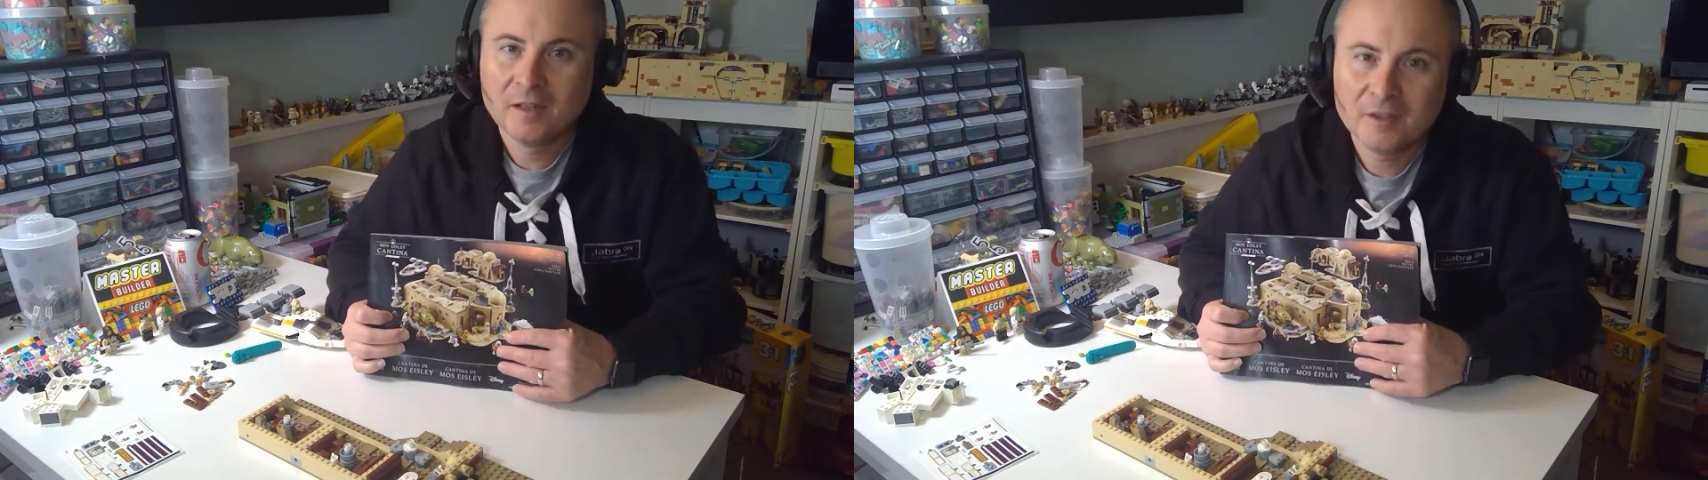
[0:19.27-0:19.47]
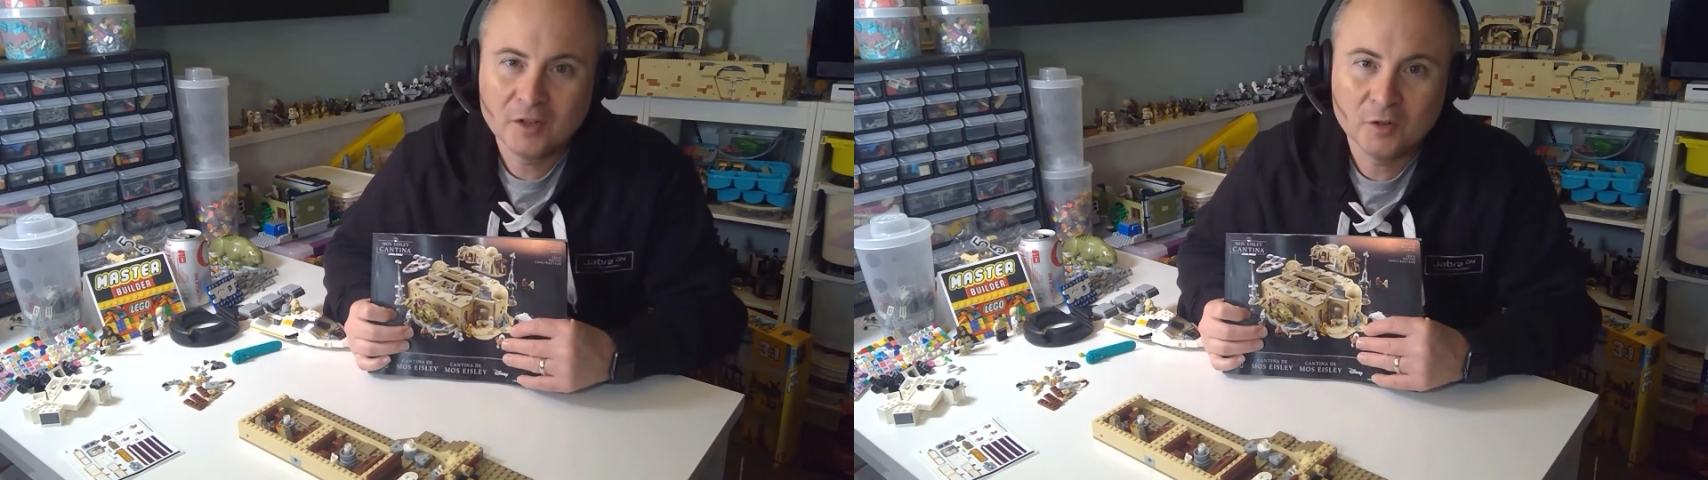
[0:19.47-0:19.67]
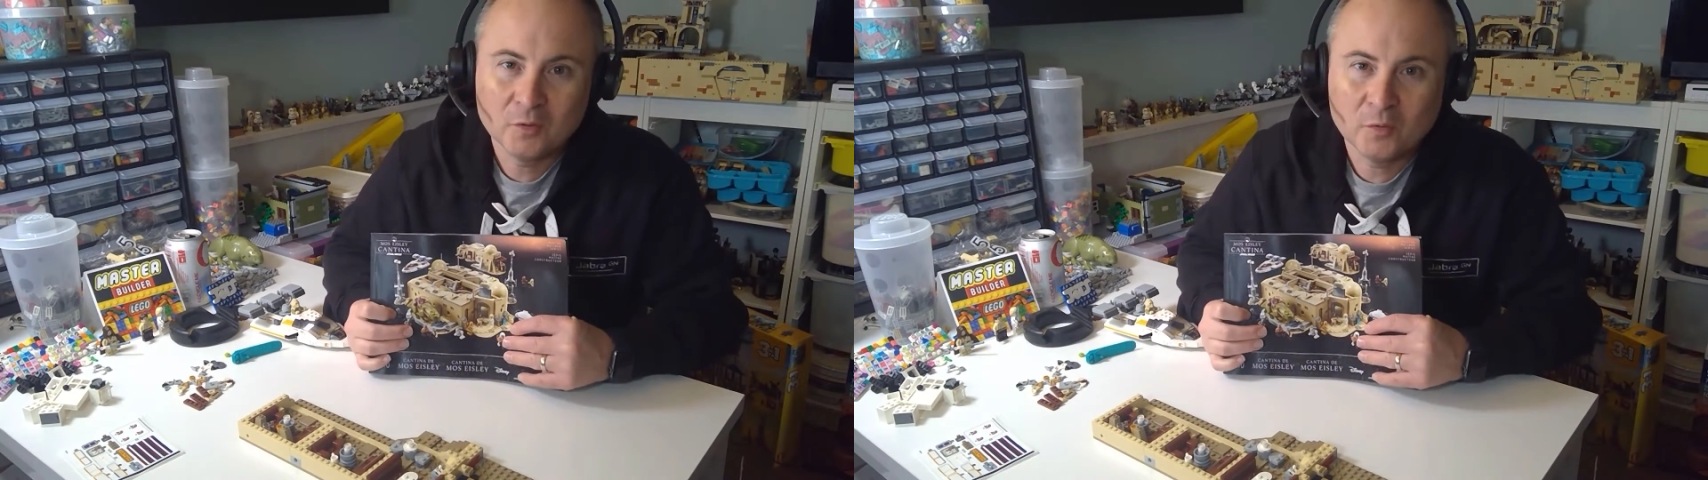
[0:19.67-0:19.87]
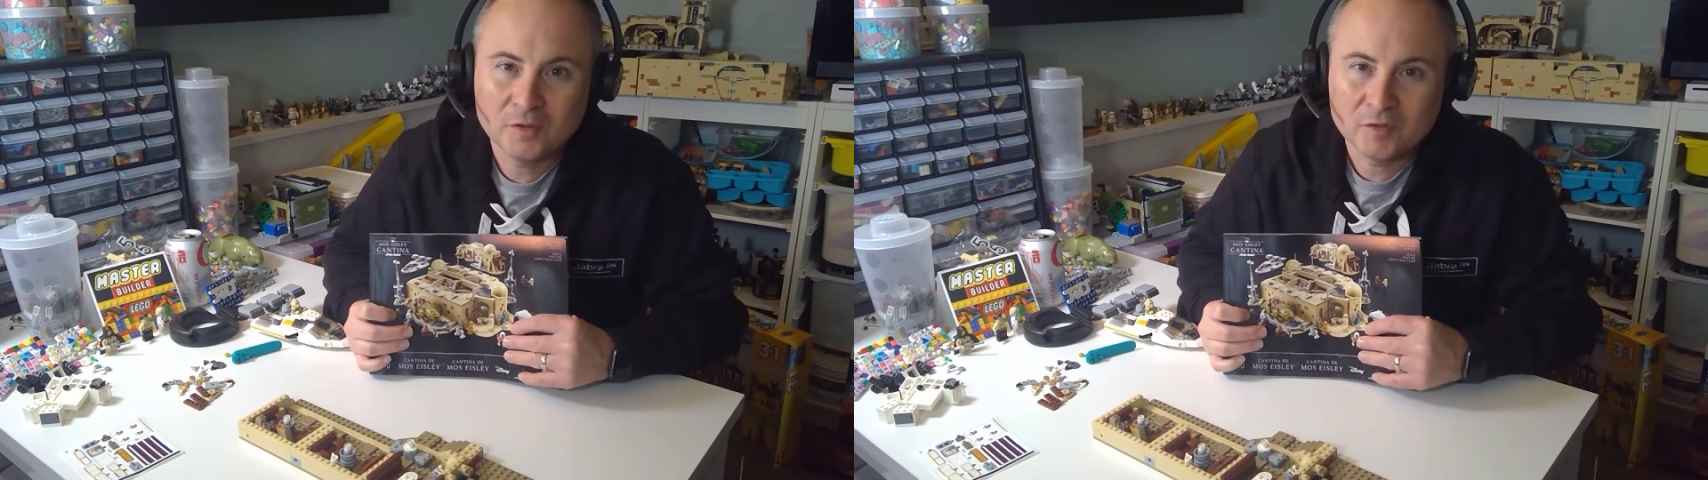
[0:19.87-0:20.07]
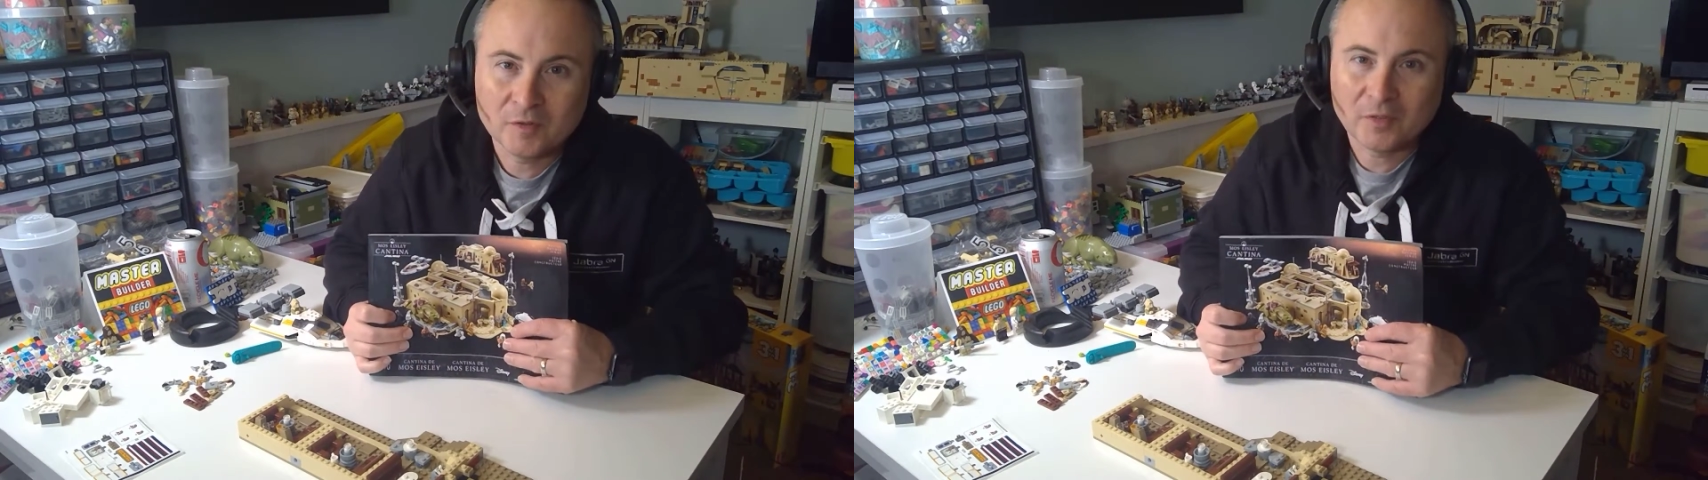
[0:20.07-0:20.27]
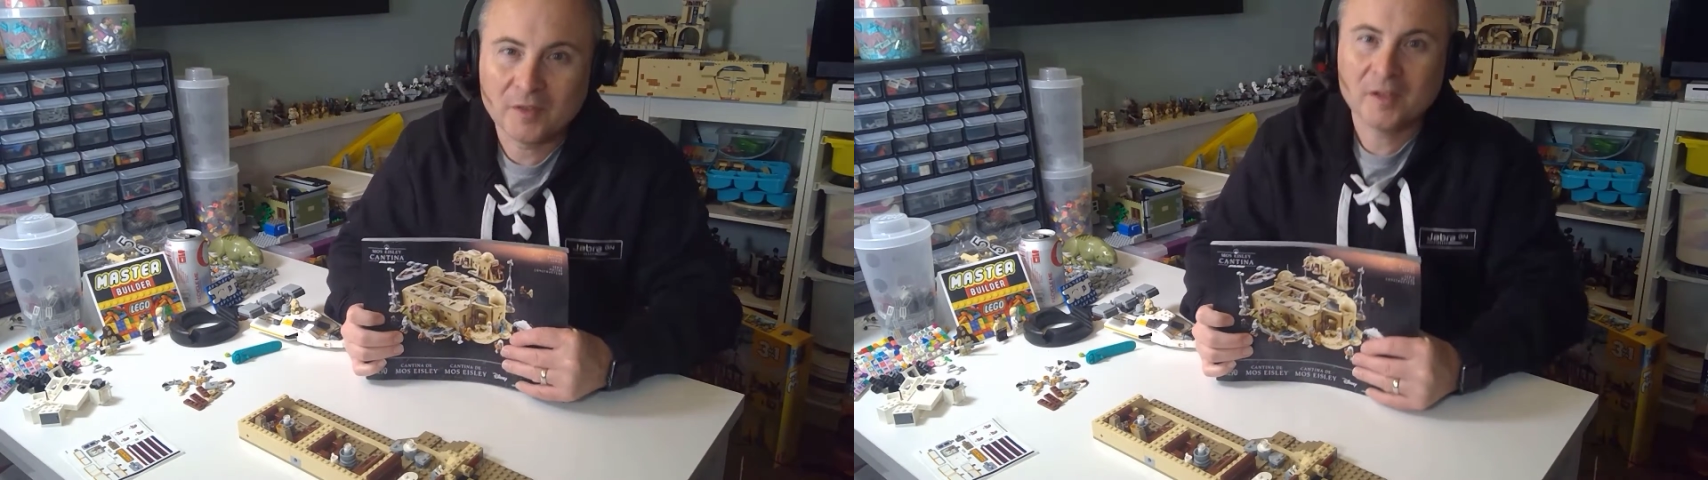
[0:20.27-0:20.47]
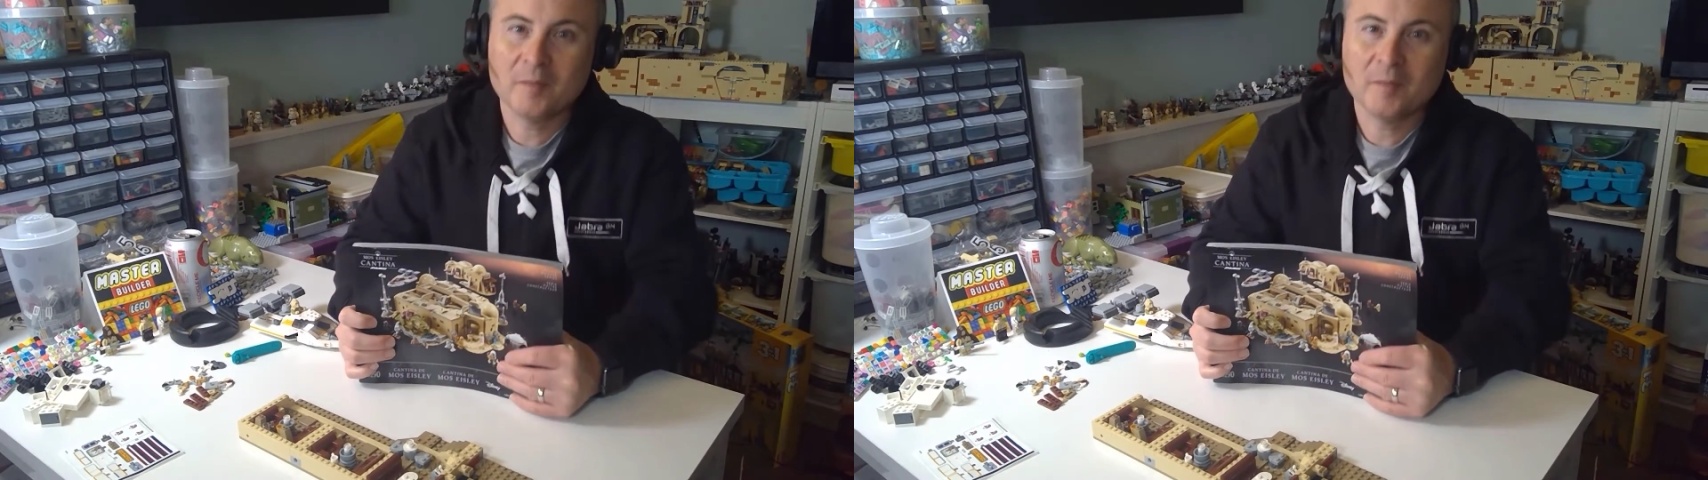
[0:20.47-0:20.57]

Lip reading: what you think